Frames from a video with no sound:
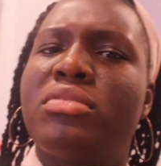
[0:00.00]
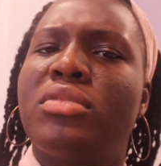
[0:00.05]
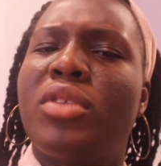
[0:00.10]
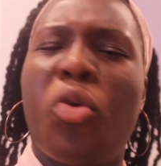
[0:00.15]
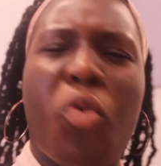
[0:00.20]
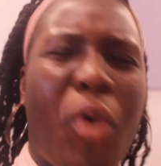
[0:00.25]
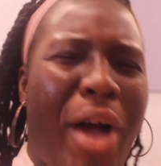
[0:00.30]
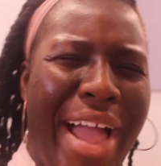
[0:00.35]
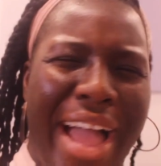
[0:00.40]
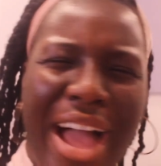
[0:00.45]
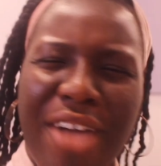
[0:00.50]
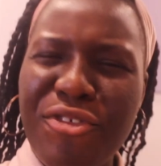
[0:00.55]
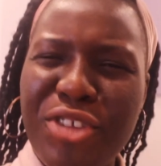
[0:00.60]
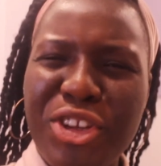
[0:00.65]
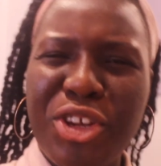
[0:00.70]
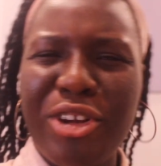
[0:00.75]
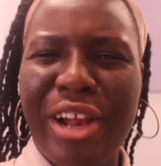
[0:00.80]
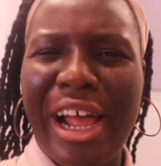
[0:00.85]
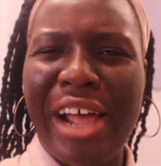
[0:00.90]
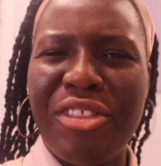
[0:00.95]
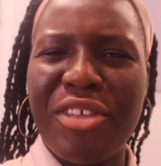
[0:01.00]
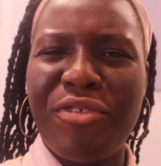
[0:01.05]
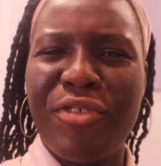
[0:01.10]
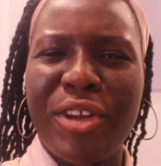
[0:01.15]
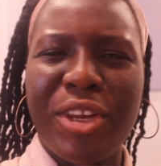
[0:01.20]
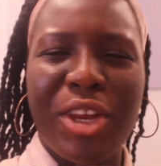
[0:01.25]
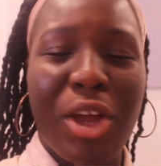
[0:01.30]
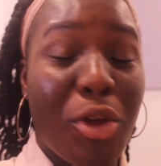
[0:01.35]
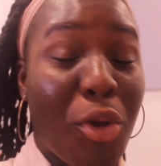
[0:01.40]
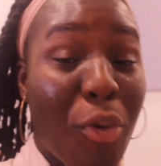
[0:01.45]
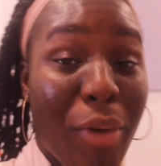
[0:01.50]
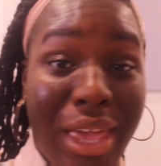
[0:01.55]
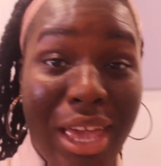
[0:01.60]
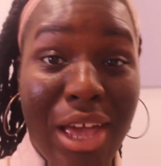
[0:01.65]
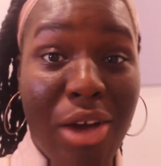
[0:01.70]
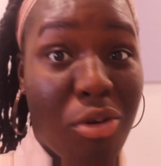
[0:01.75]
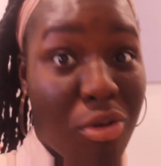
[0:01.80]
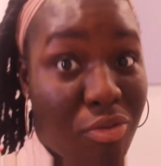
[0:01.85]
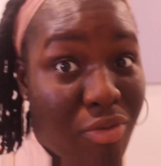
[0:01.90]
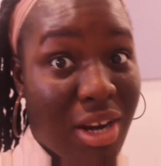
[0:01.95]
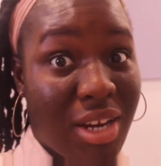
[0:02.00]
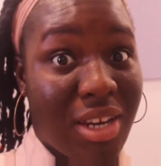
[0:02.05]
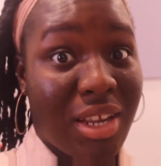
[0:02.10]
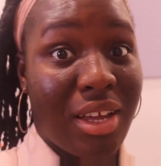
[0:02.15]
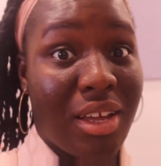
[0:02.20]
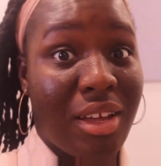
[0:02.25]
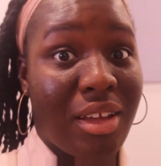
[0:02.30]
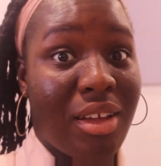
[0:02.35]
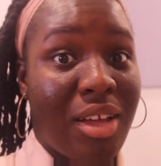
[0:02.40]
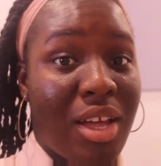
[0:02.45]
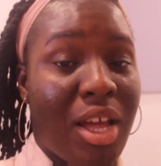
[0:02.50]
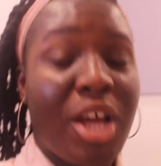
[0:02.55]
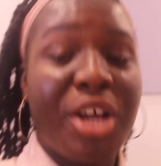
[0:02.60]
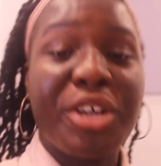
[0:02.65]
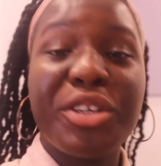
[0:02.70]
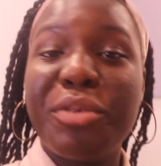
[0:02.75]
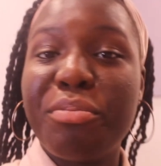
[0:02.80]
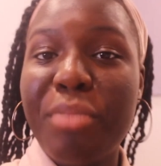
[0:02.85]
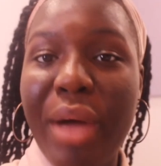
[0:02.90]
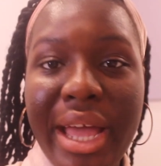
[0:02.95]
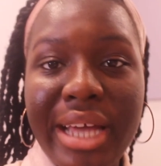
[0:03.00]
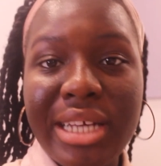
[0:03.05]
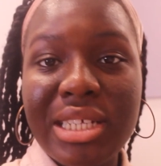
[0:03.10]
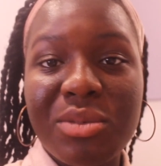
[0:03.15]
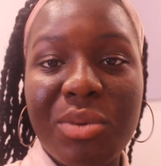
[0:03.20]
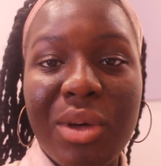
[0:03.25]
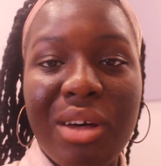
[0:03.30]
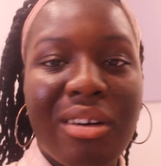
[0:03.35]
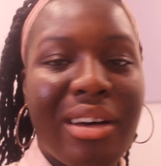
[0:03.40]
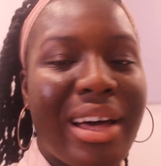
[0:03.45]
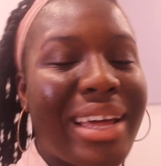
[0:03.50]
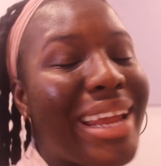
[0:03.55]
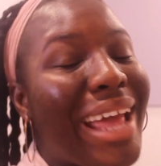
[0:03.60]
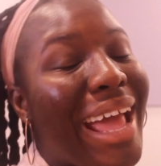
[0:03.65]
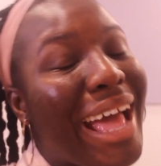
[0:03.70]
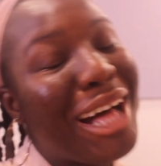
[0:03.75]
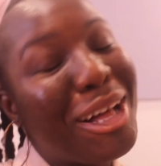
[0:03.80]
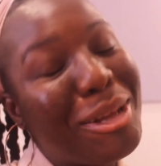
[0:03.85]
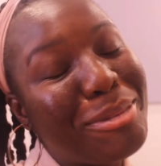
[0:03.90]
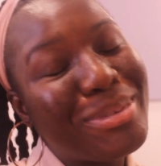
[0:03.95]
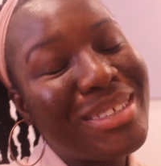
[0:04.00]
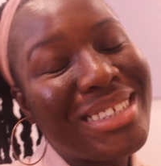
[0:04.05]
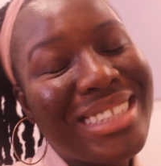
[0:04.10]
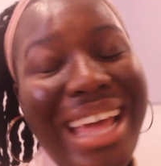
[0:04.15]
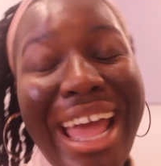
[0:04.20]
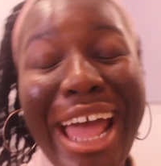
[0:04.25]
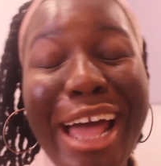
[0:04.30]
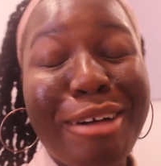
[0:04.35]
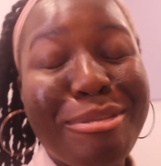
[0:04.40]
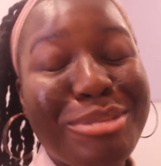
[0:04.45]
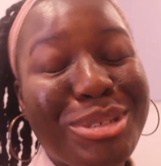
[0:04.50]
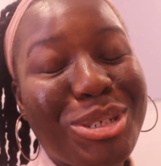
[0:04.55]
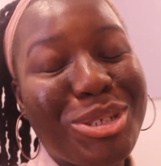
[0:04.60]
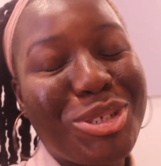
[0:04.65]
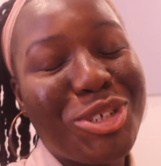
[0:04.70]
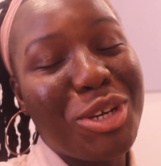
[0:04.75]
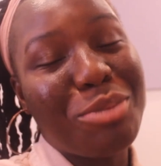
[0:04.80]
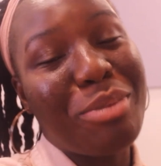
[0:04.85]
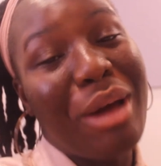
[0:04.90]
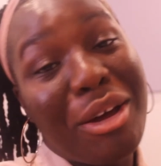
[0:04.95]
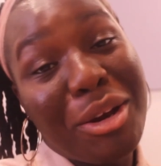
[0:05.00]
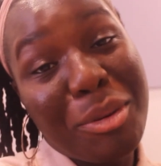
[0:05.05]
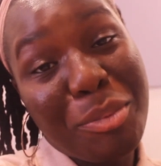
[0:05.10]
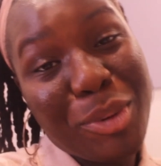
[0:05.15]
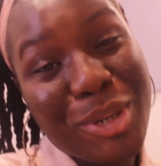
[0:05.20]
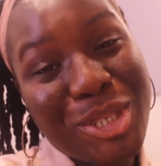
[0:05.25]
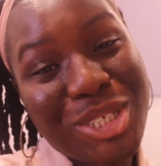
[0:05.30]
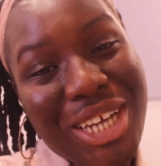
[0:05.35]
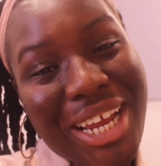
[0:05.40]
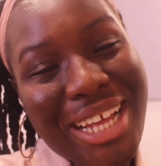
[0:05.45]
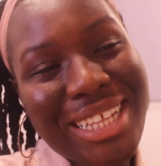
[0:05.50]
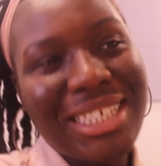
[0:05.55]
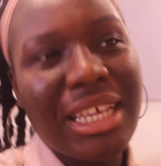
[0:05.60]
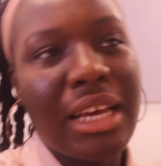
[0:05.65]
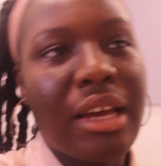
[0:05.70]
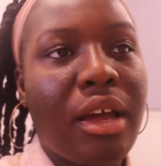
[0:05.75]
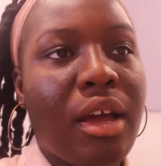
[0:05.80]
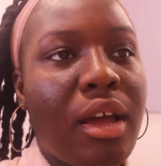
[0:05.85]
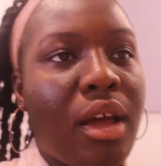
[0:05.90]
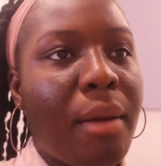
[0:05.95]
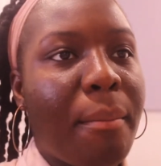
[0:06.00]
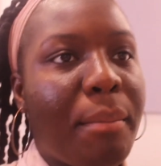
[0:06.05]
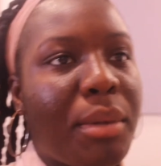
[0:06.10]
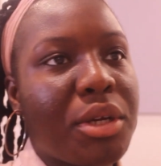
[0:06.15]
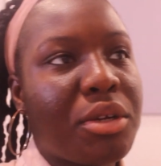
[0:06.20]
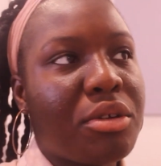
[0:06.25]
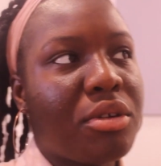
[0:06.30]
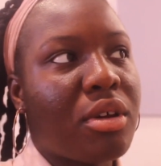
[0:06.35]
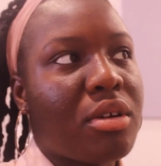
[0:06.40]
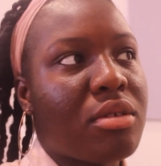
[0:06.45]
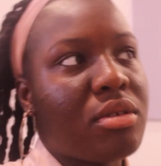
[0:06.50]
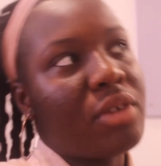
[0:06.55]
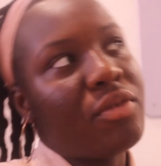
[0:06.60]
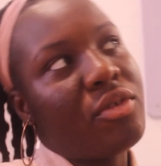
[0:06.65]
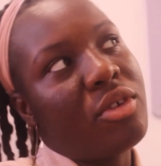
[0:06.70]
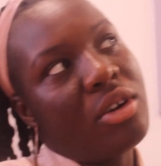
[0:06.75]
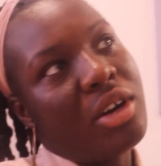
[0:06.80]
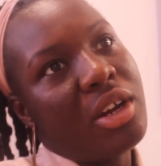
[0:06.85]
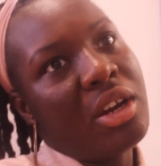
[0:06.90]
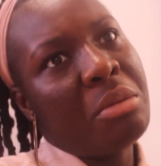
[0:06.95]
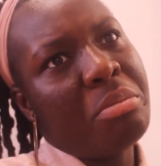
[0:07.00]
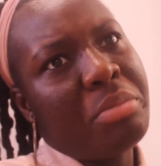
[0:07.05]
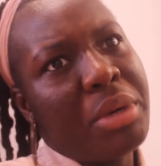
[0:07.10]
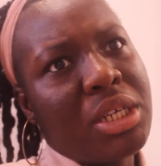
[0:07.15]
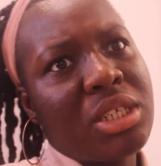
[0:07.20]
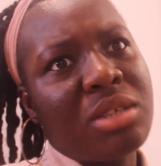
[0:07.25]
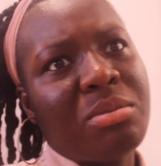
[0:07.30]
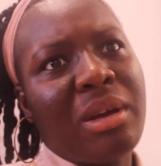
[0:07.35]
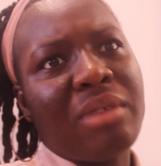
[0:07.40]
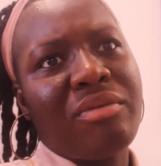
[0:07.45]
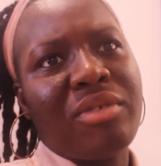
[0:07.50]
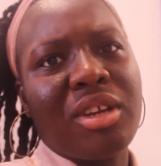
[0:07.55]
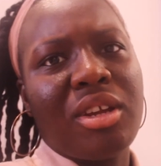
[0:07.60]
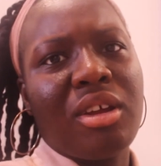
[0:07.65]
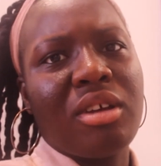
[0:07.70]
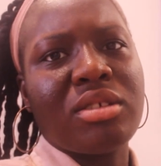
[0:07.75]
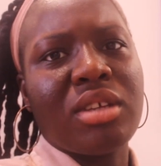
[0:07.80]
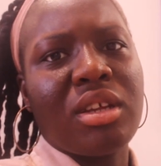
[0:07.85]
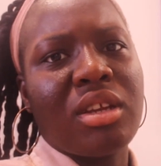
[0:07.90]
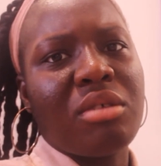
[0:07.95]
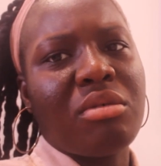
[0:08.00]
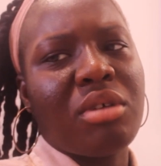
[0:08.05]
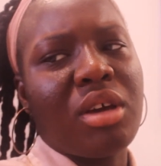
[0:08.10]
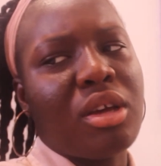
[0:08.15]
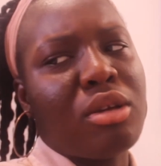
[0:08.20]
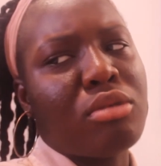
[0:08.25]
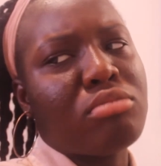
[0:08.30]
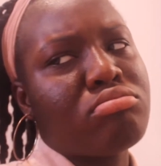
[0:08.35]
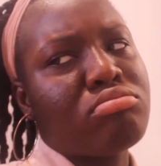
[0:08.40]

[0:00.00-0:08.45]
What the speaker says: Why haven't you liked the video? You're here already. You might as well, and it helps YouTube. I'd appreciate it. But you know, if you're gonna binge my videos anyway,